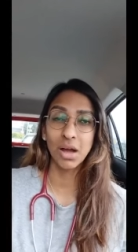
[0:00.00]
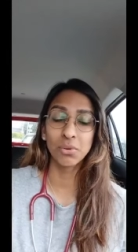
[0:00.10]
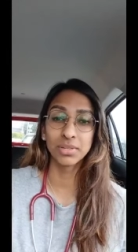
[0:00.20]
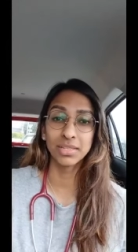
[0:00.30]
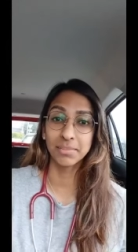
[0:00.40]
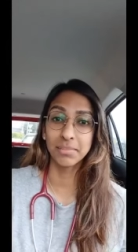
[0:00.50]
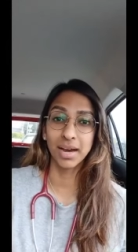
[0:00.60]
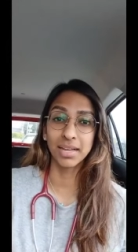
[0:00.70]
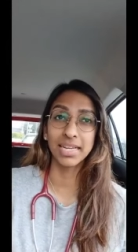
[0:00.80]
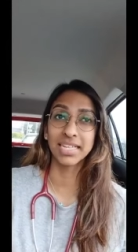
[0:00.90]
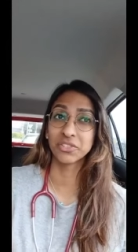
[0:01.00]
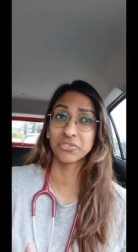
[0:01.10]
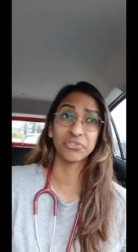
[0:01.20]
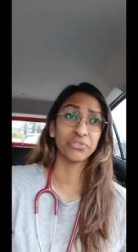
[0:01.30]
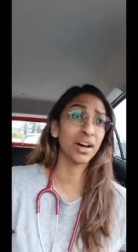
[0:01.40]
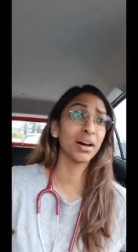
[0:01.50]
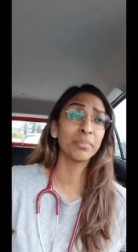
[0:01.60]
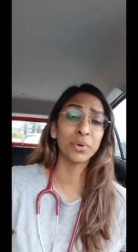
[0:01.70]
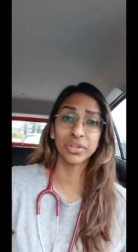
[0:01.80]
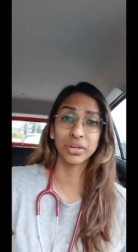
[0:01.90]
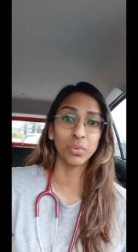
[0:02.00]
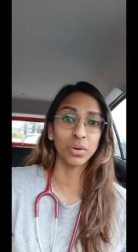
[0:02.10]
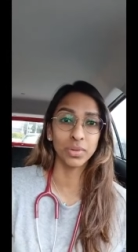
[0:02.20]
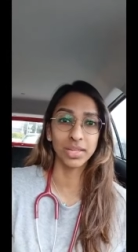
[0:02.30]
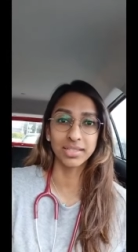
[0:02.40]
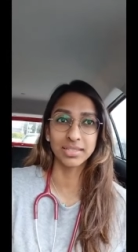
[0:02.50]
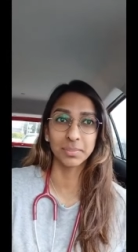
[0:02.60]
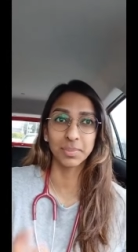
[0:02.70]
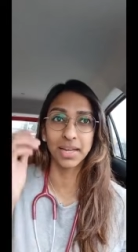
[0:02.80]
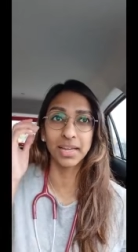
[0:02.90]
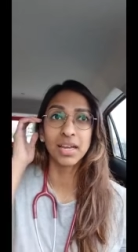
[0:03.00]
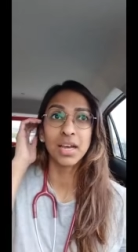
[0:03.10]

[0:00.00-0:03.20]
Our demand is far more than what we can supply.